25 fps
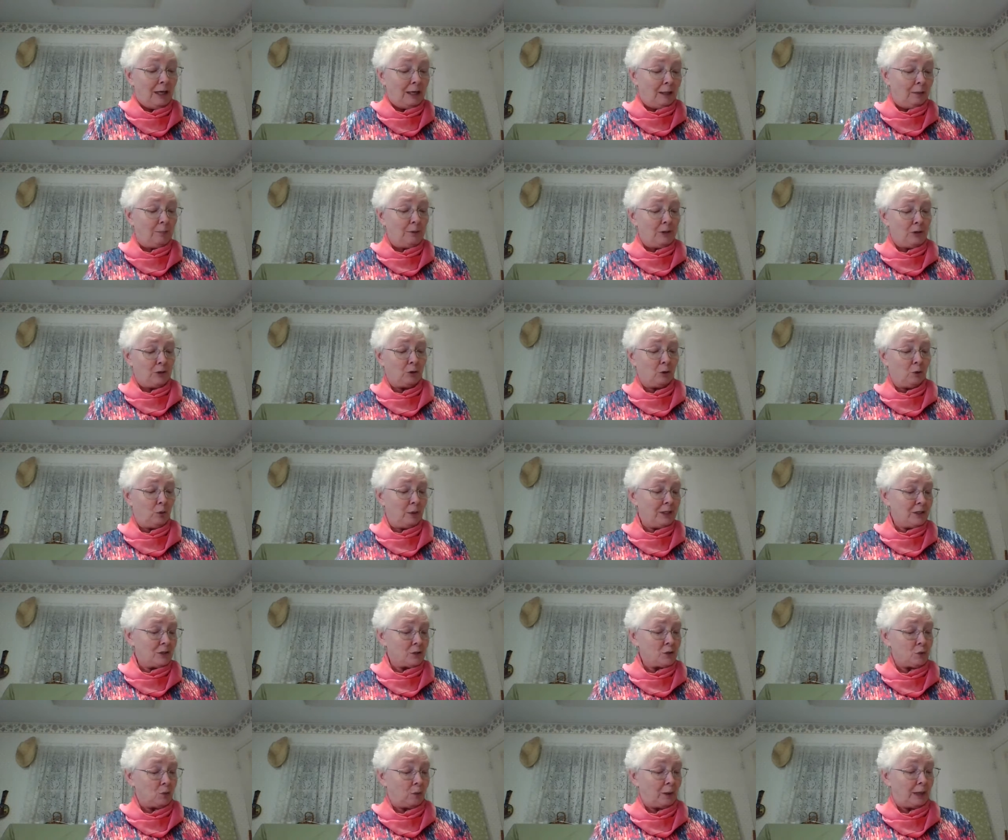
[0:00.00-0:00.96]
"That'll be the
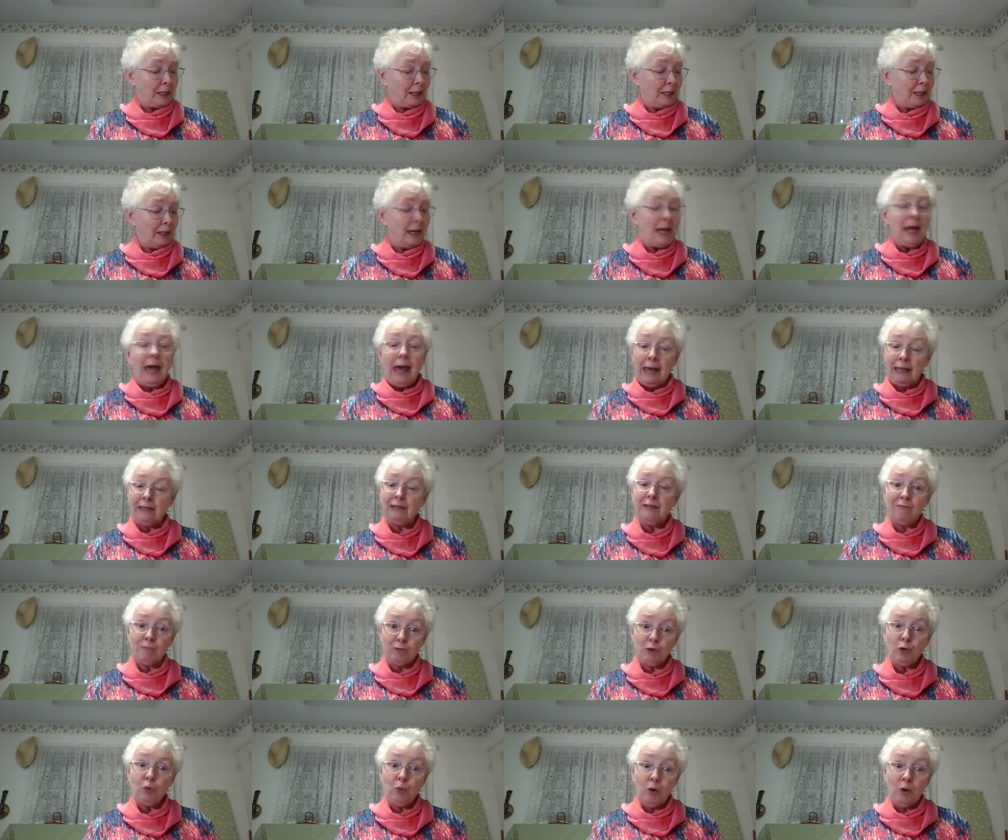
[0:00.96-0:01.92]
quickest way, and
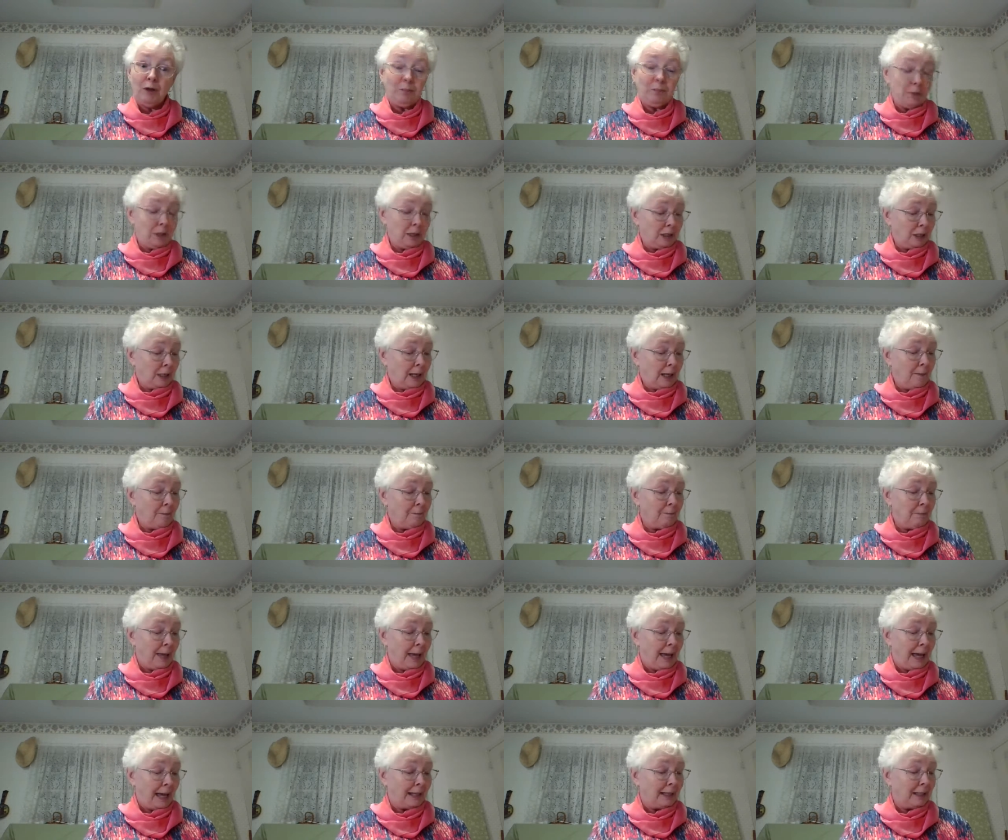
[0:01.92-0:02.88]
if you want me to come
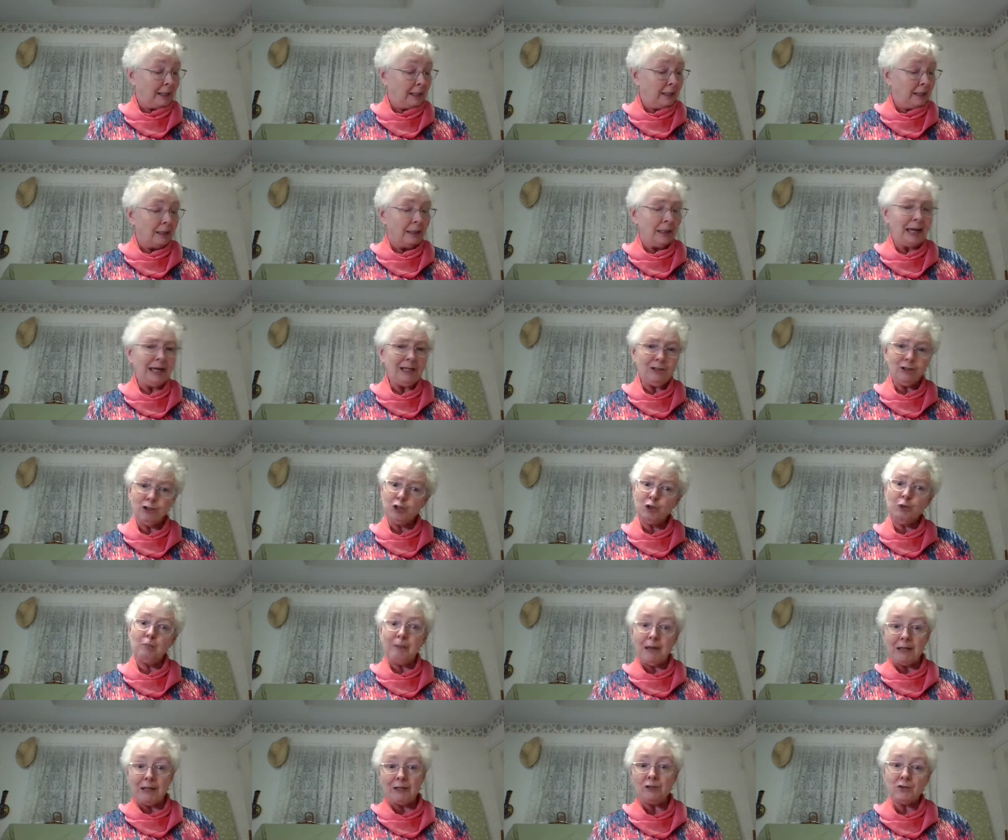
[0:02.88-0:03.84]
back, hadn't
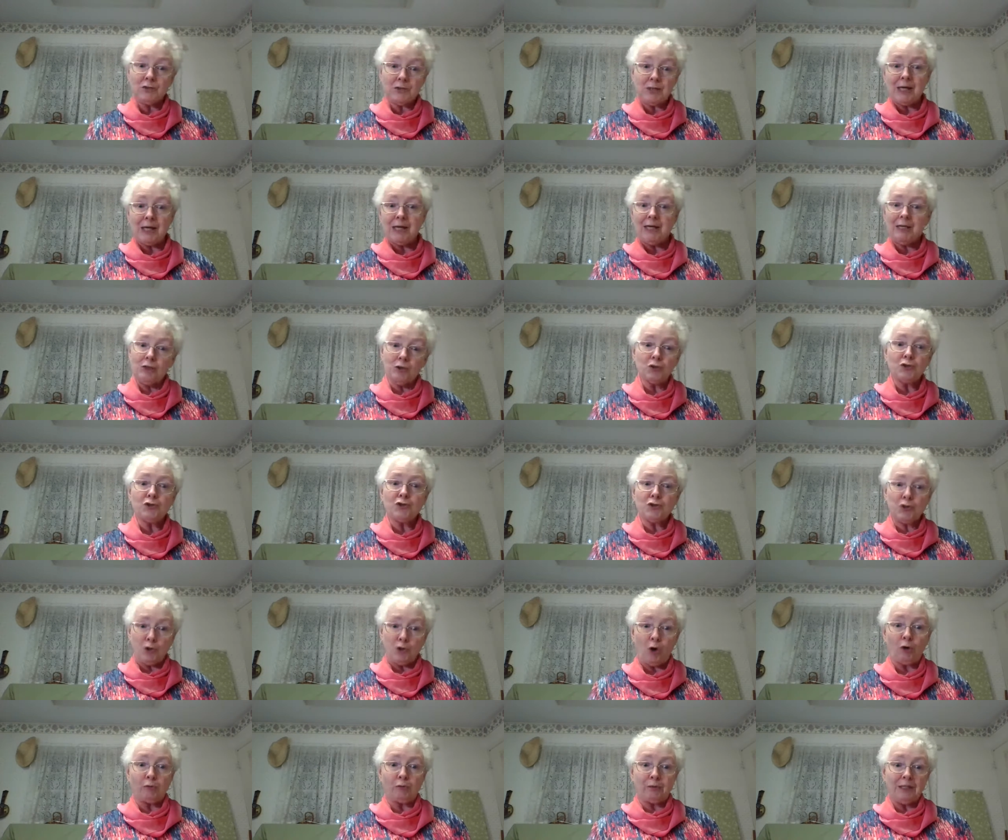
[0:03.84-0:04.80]
you better say you're
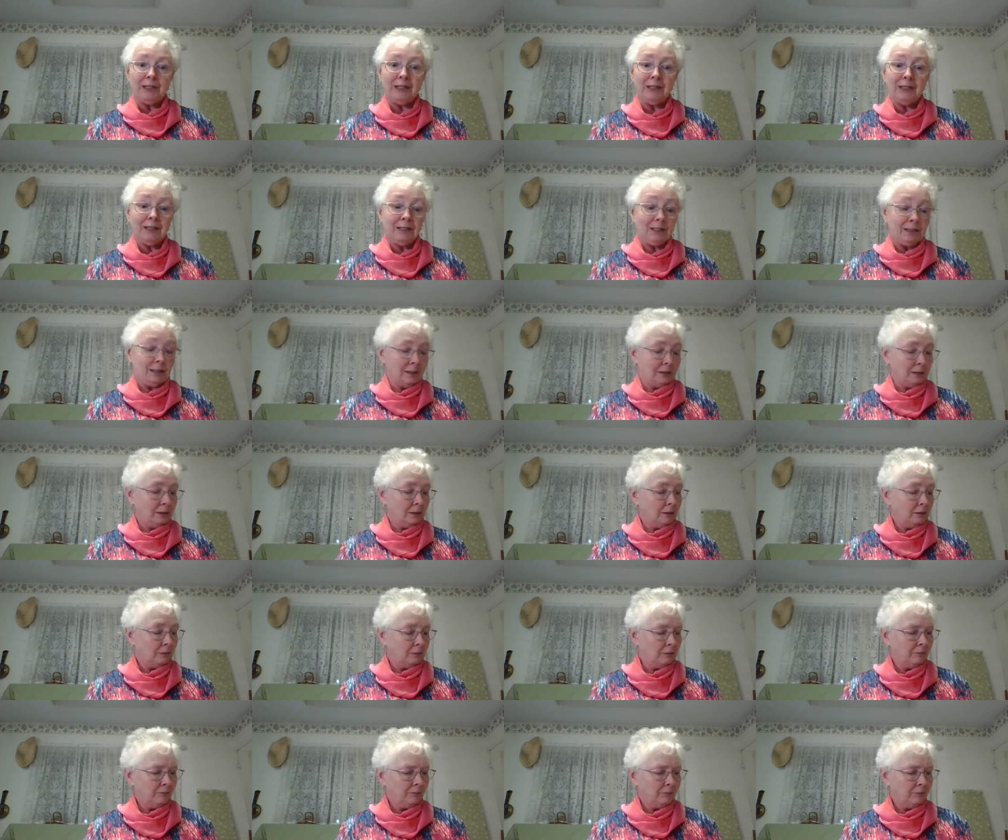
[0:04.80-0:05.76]
sorry?"
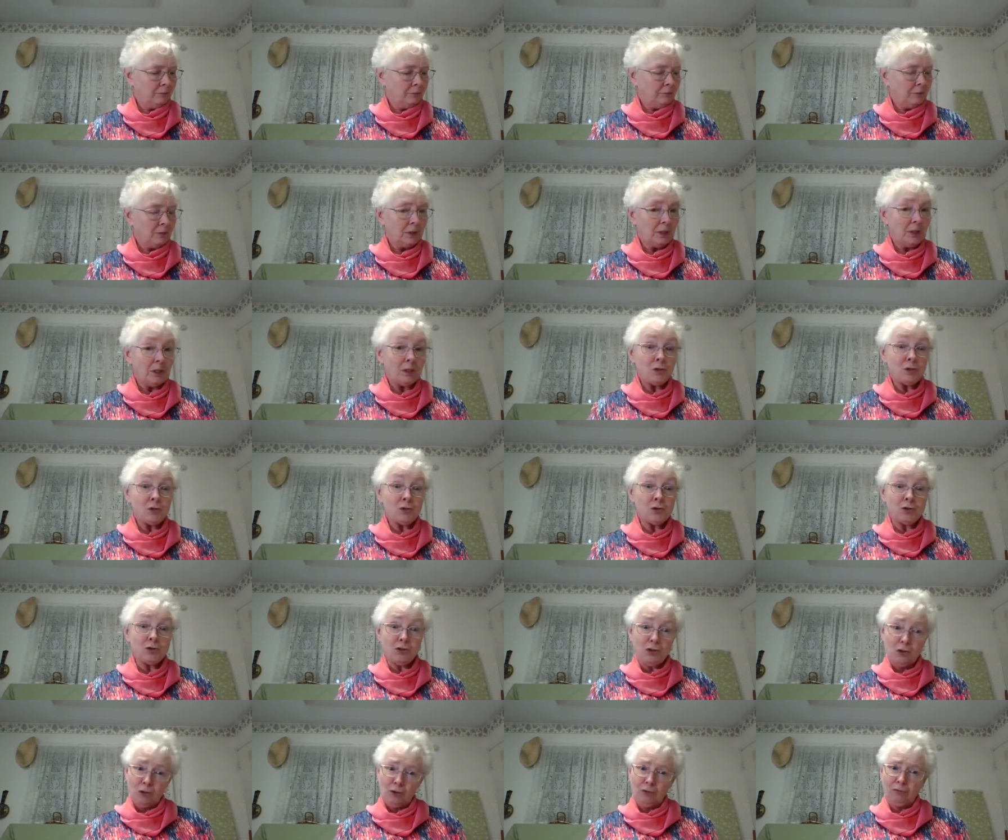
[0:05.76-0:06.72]

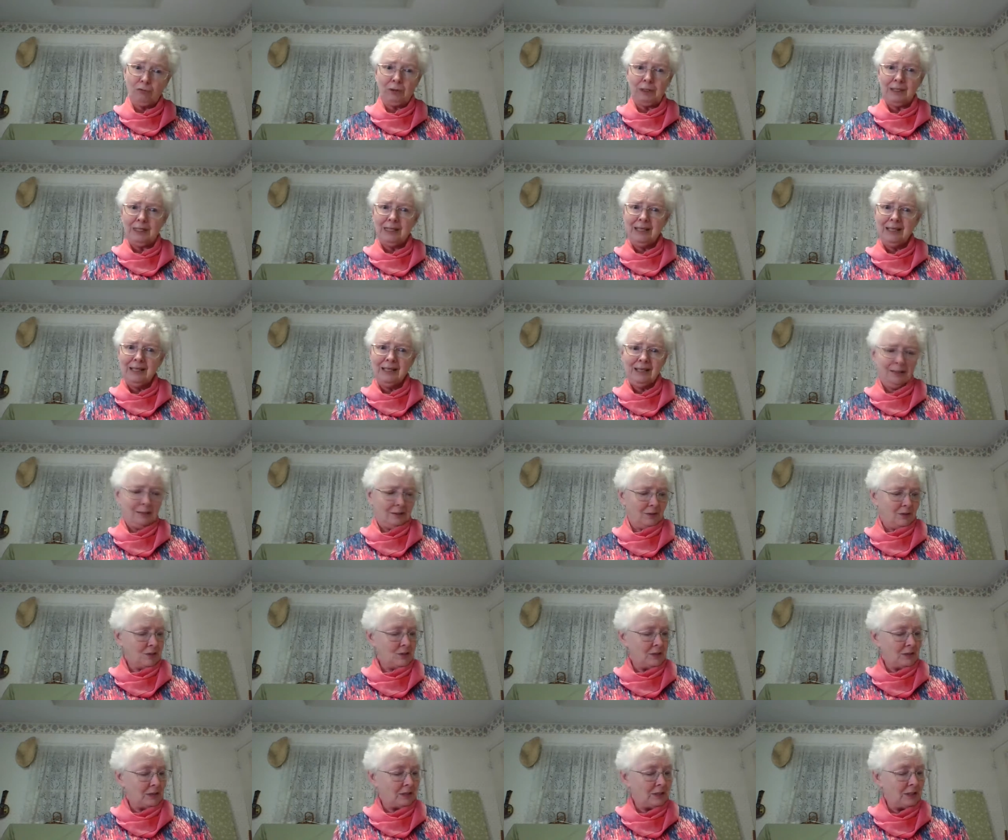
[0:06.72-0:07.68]
"Sorry?"
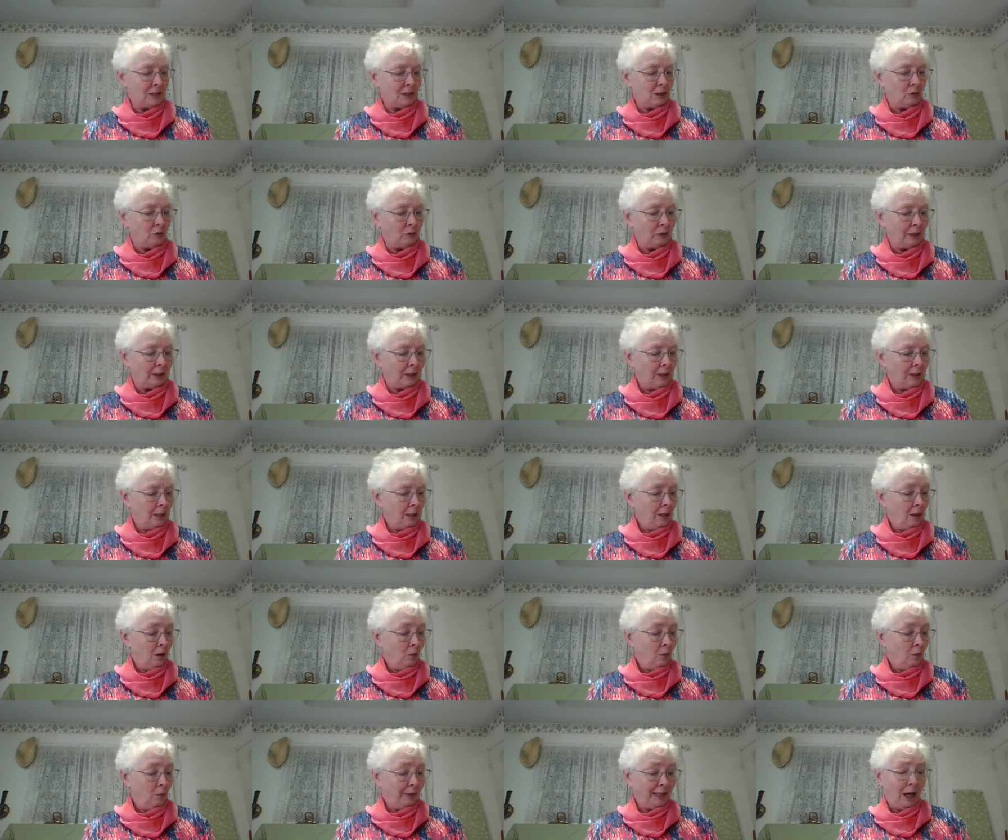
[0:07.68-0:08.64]
said Diggory.
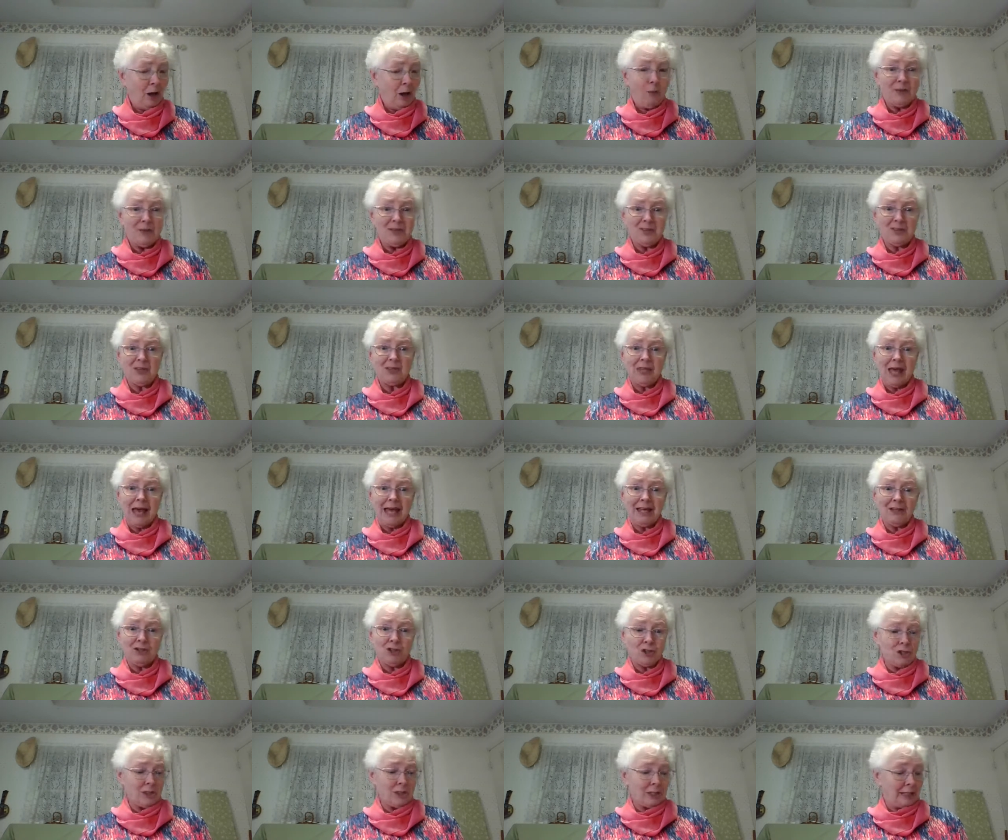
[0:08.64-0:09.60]
"Well, now, isn't
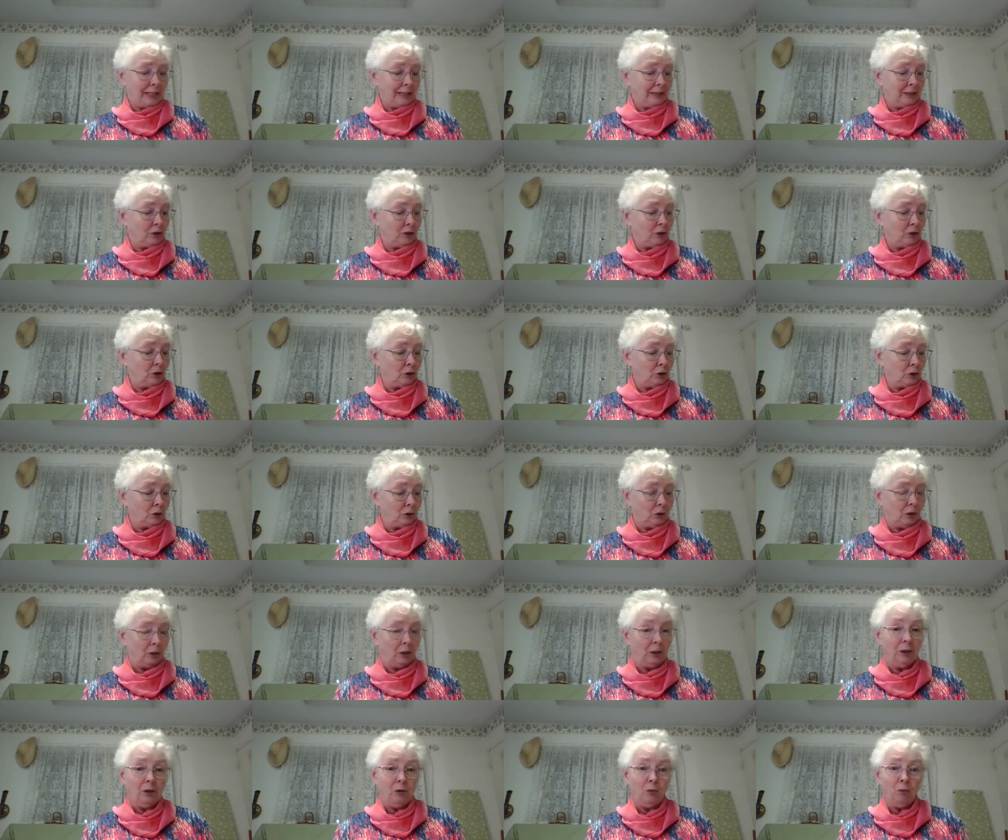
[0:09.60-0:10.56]
that just like a
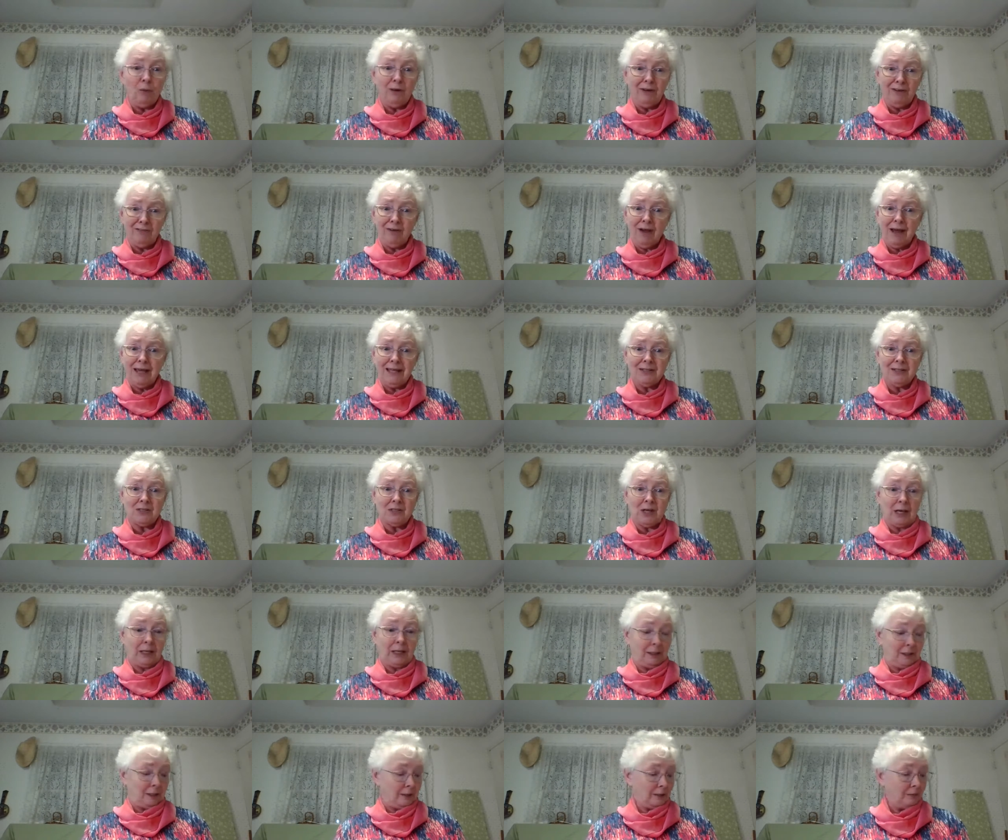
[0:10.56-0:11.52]
girl? What have I
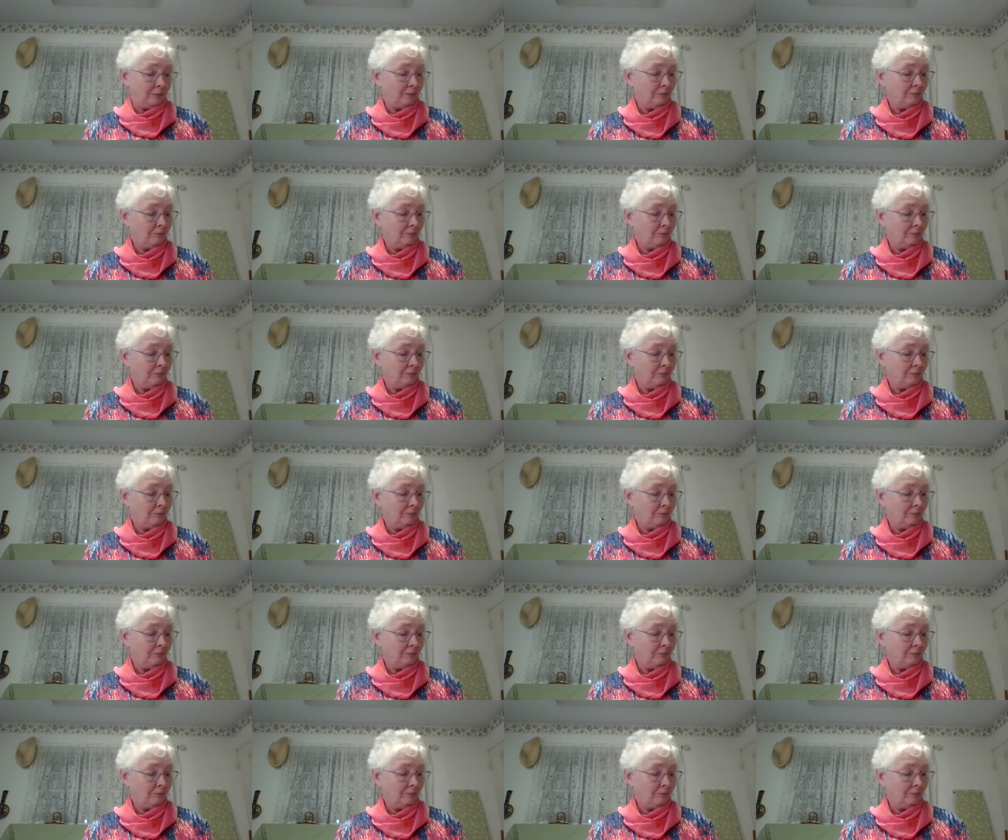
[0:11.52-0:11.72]
done?"